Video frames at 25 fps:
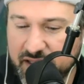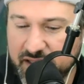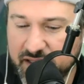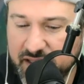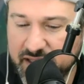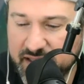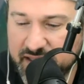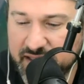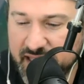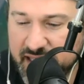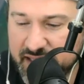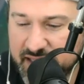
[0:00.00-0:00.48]

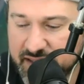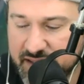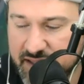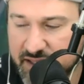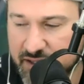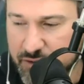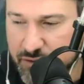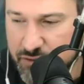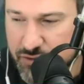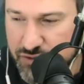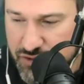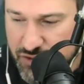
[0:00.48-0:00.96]
and then
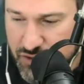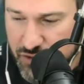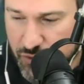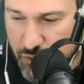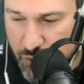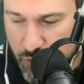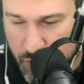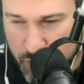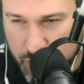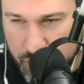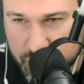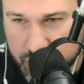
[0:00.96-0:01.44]
there's the
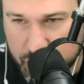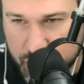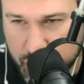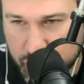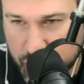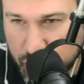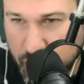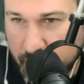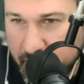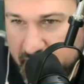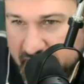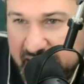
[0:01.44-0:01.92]
whole
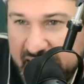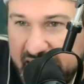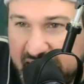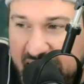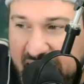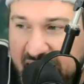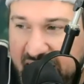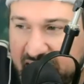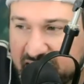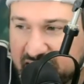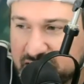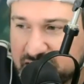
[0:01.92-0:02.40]
drumming
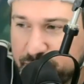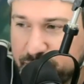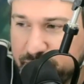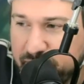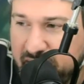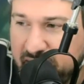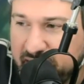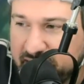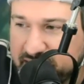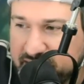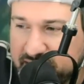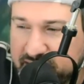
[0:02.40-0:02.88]

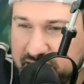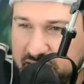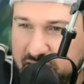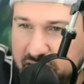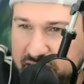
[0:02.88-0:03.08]
aspect. Yes.